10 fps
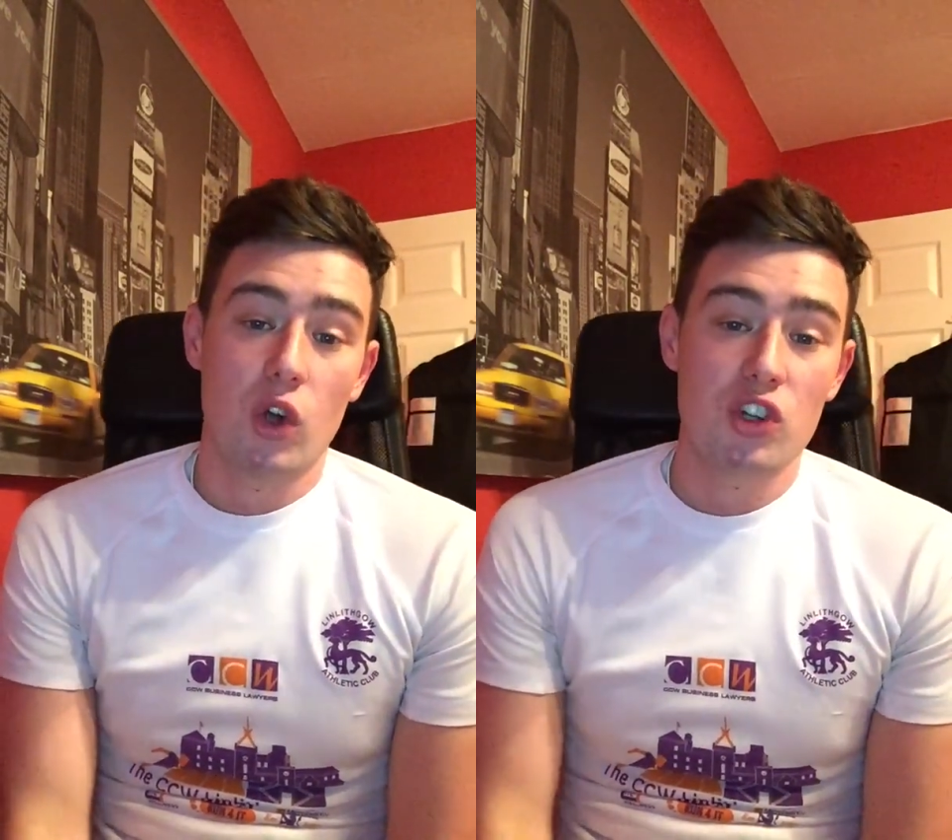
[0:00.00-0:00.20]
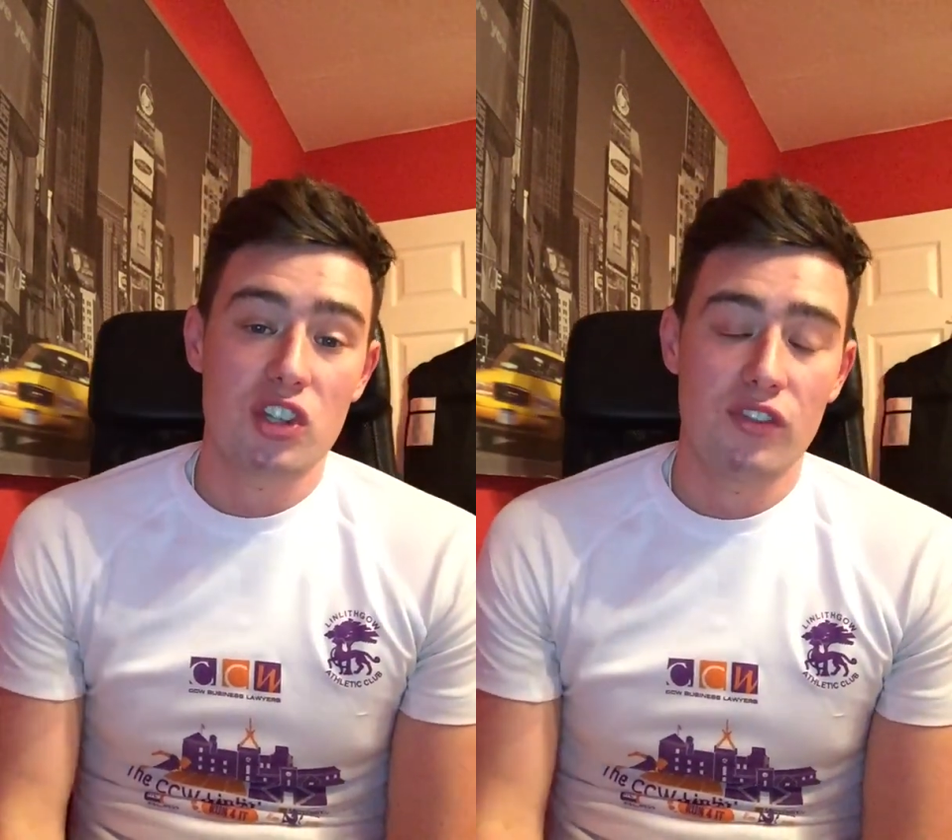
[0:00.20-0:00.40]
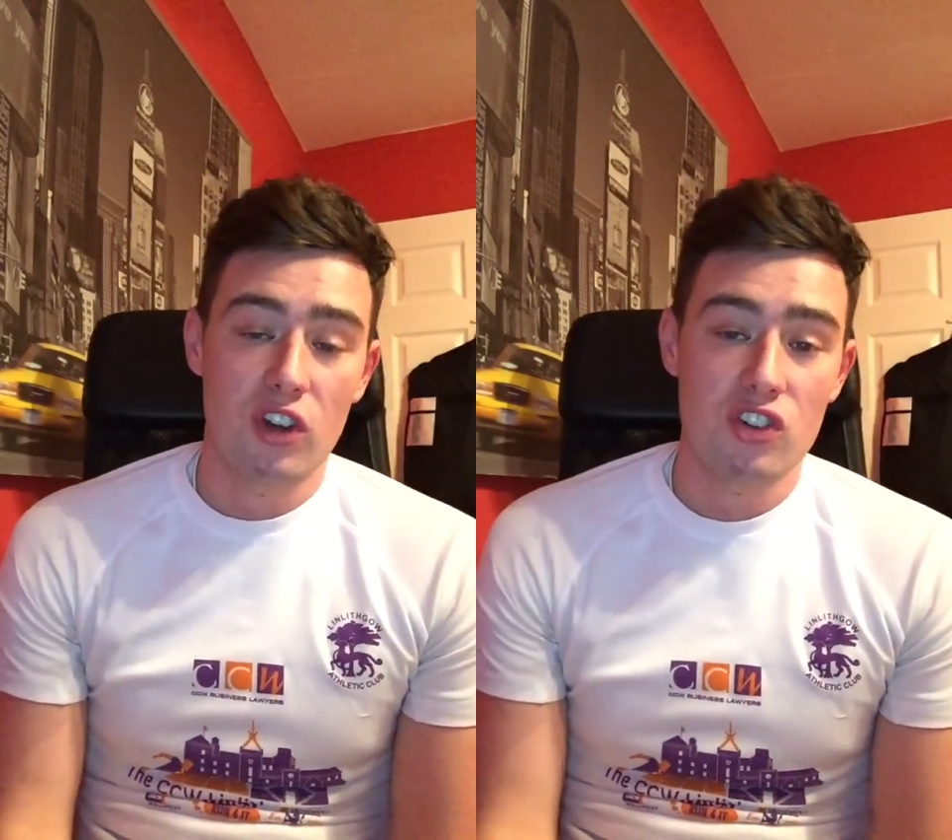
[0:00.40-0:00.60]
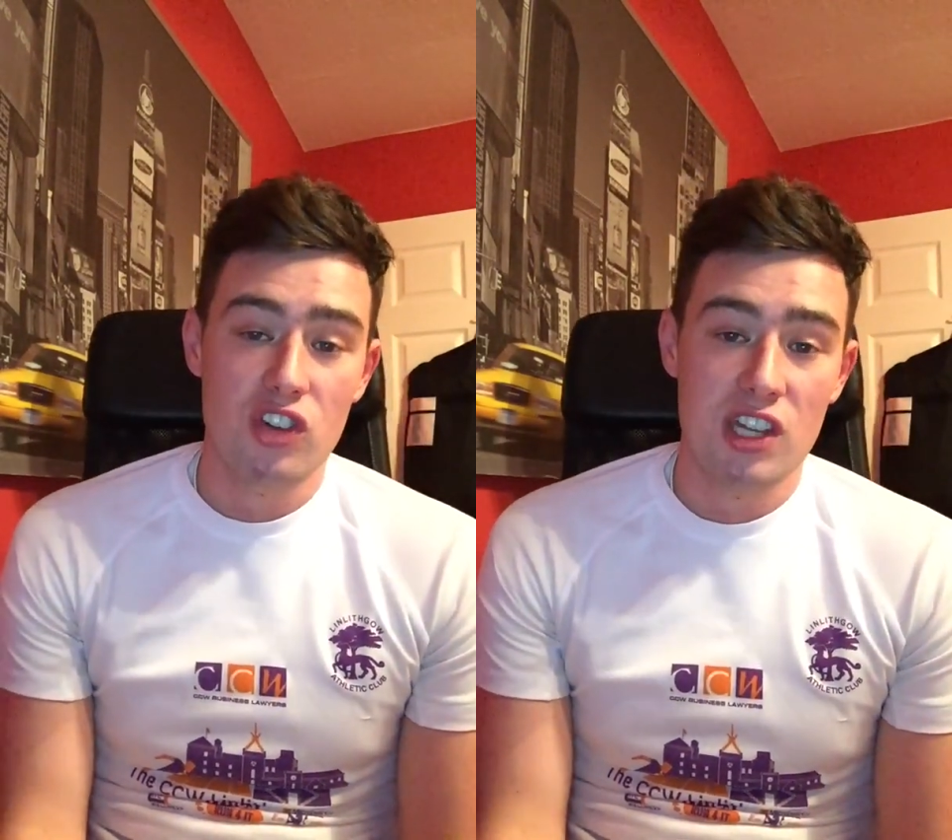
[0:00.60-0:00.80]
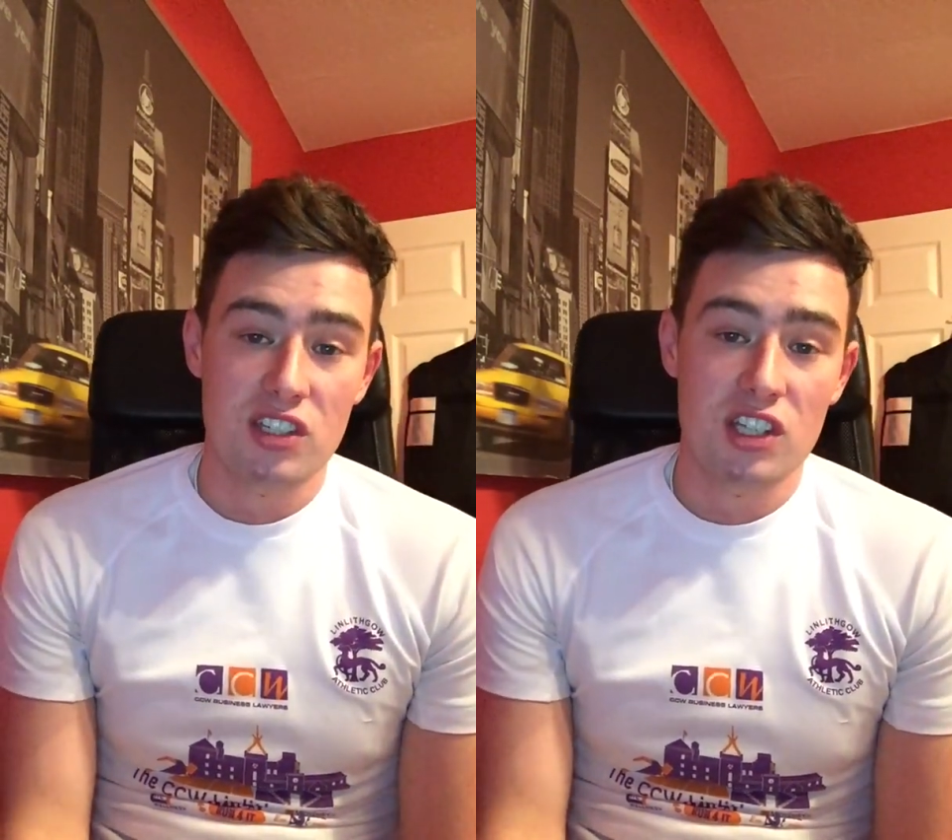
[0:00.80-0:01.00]
launch the
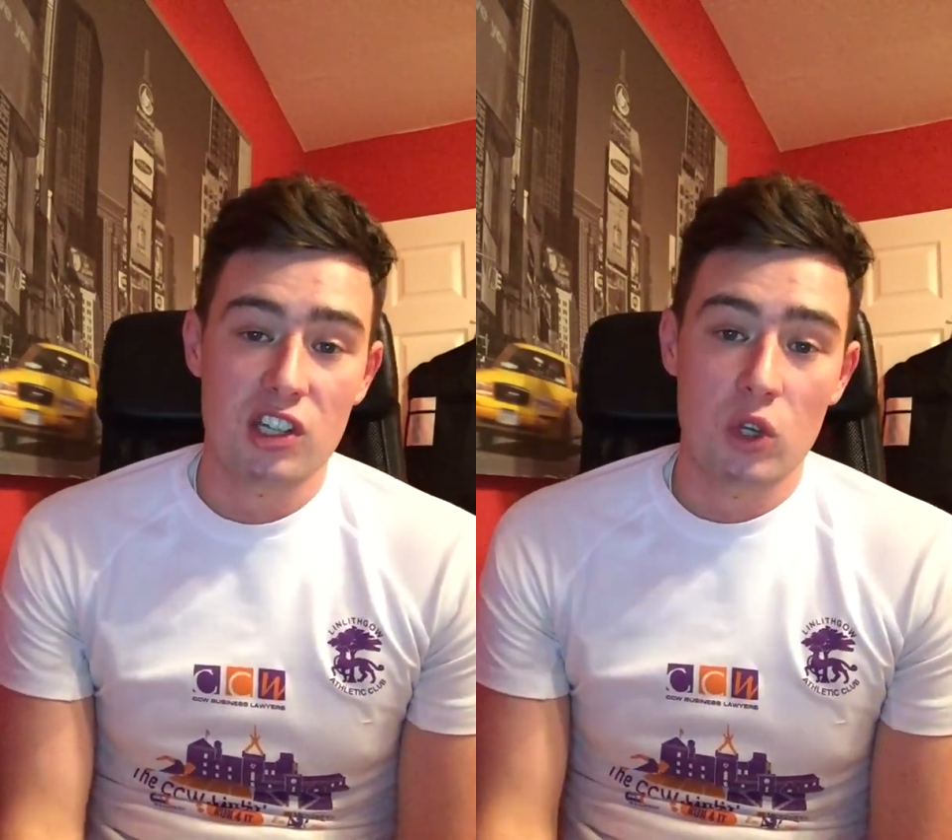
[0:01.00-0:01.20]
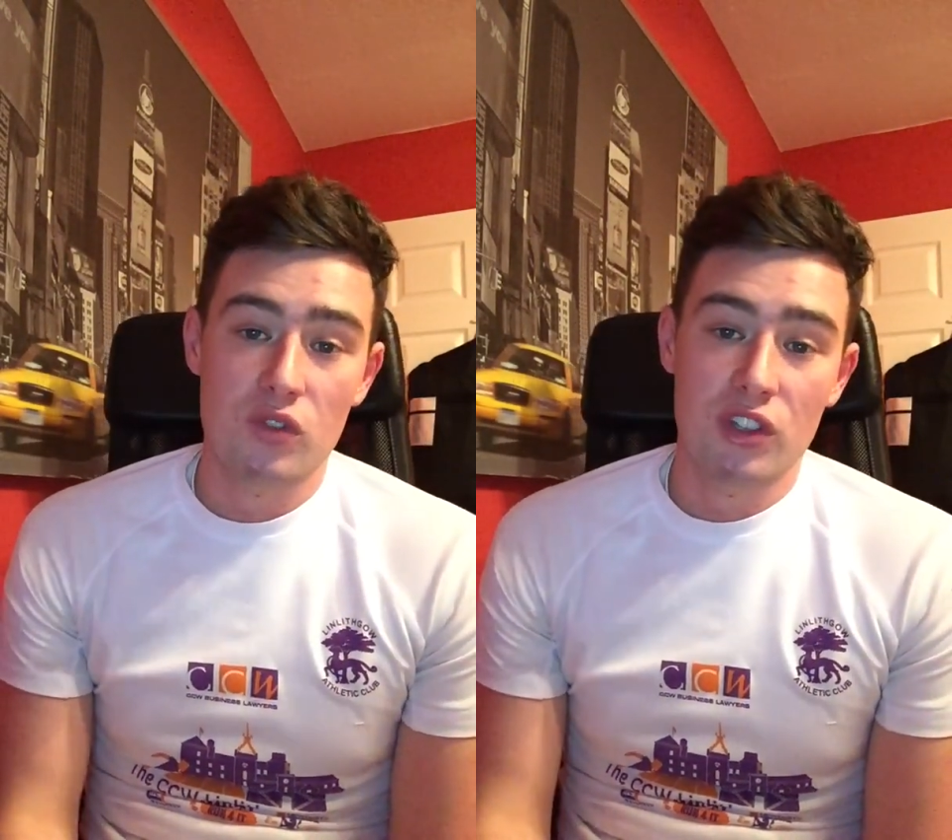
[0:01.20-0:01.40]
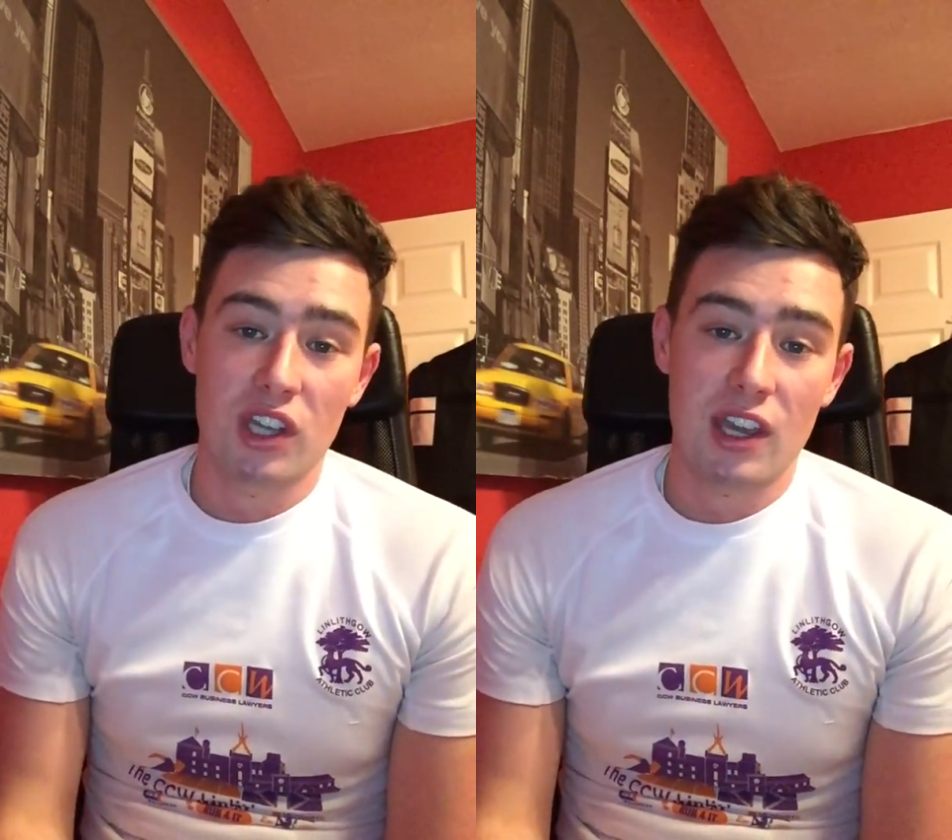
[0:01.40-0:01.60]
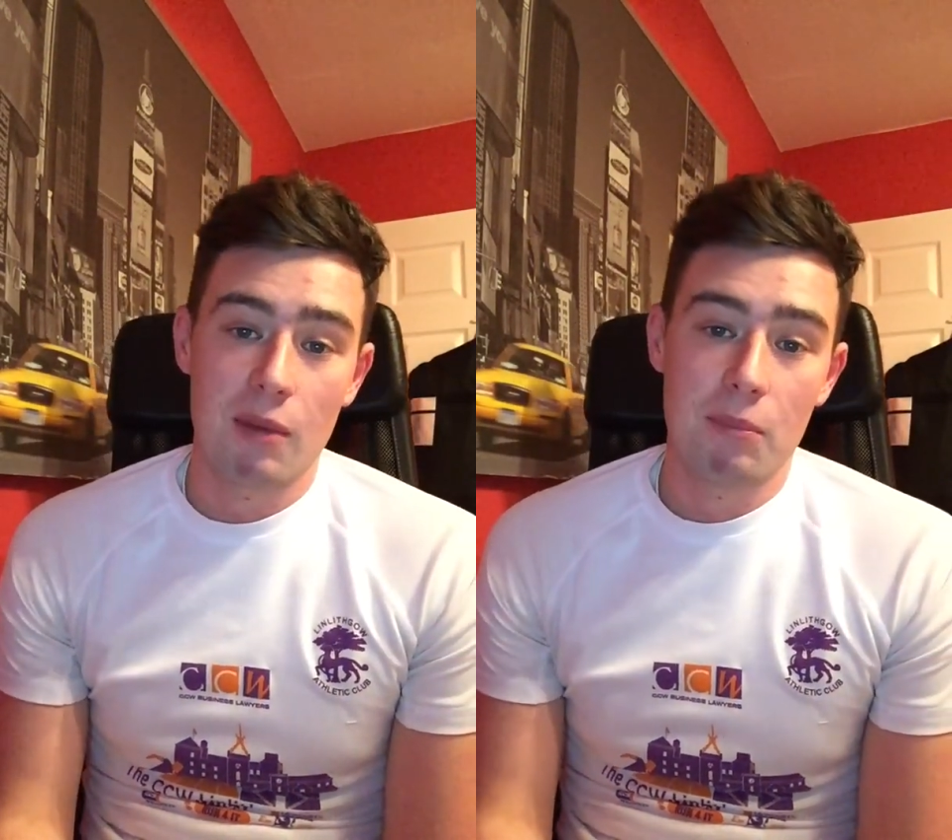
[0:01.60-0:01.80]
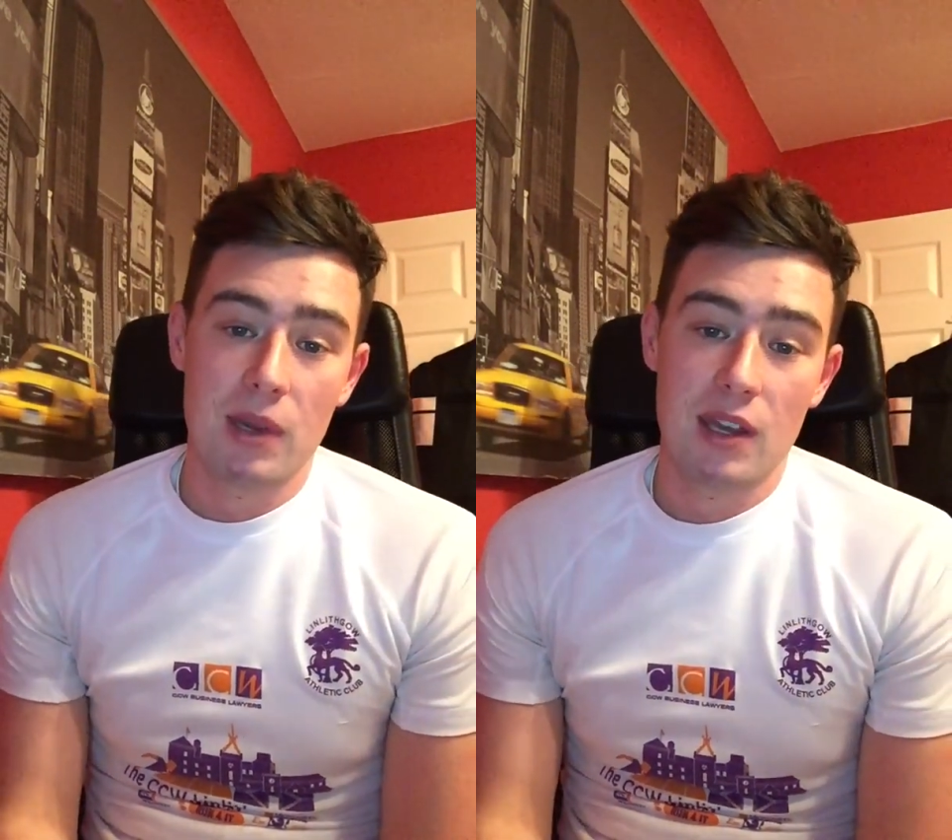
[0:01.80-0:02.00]
fundraising and crowdfunding
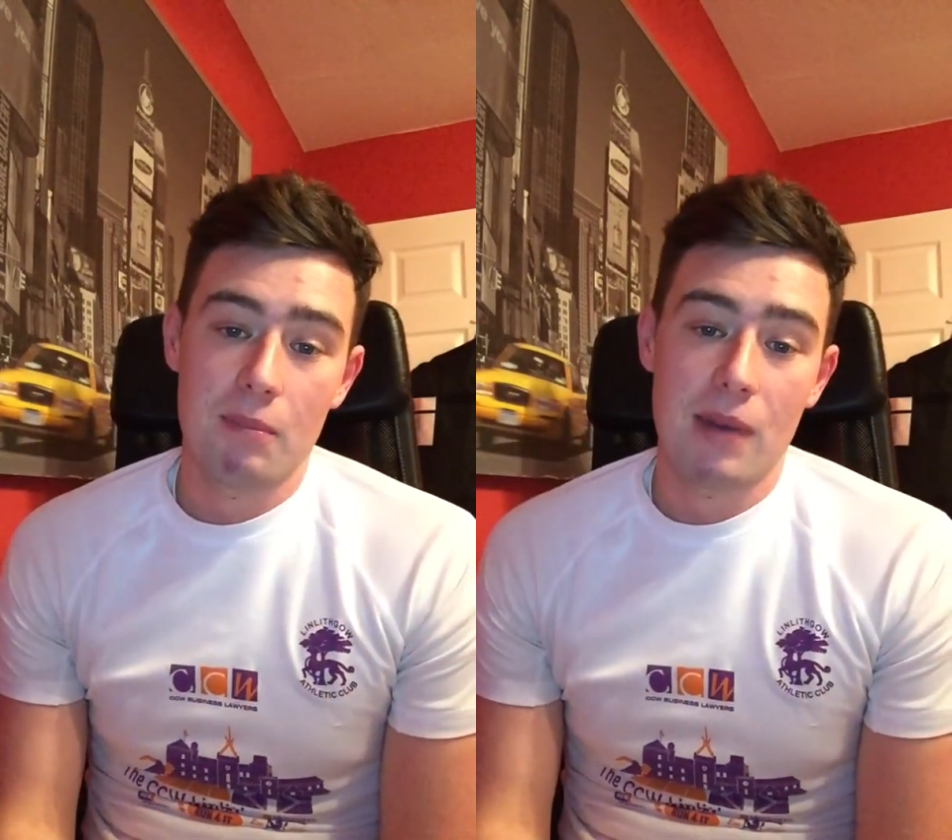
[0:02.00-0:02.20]
campaign,